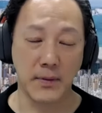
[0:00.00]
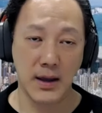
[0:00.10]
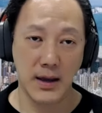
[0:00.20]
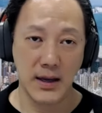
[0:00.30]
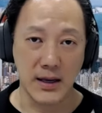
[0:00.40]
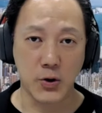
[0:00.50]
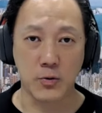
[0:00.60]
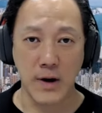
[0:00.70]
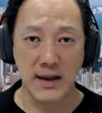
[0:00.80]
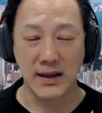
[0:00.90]
in
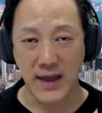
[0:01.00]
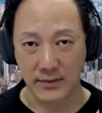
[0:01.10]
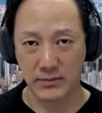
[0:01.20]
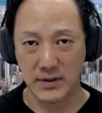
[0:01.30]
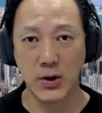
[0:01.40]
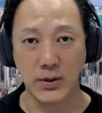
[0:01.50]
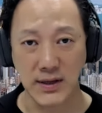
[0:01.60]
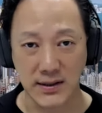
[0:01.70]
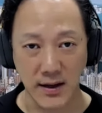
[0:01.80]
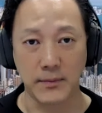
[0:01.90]
creating that ecosystem
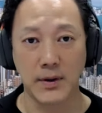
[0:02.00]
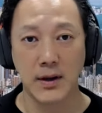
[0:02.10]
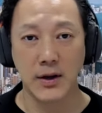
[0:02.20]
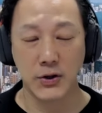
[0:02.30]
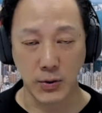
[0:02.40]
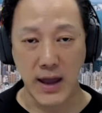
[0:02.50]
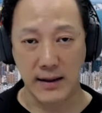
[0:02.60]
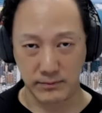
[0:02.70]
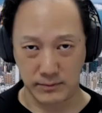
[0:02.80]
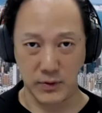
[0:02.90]
so that
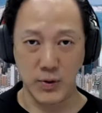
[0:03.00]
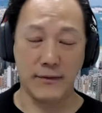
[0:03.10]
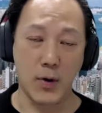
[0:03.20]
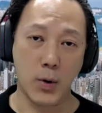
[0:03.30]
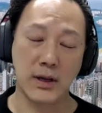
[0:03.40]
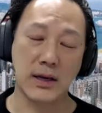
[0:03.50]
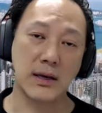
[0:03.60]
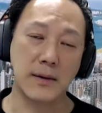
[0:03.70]
you have all the